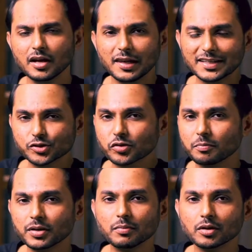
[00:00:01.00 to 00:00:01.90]
Let's talk a
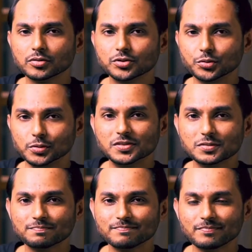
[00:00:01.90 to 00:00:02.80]
bit about the tools.
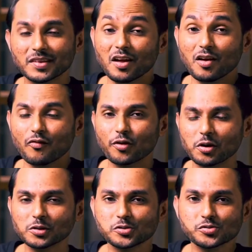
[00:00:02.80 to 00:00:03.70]
For
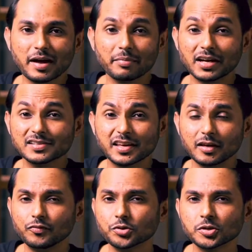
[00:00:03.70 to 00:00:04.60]
all those who have been asking
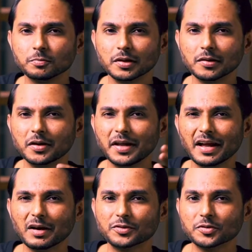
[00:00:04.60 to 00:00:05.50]
if you should be learning
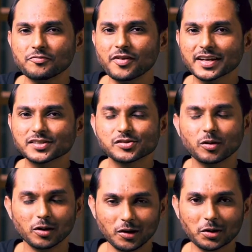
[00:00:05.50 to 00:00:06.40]
After Effects
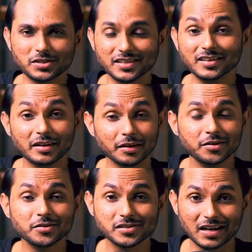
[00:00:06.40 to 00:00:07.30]
or Lottie,
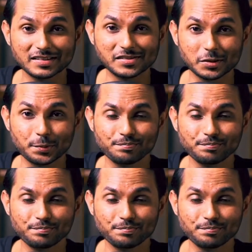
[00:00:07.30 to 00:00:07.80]
here's the answer.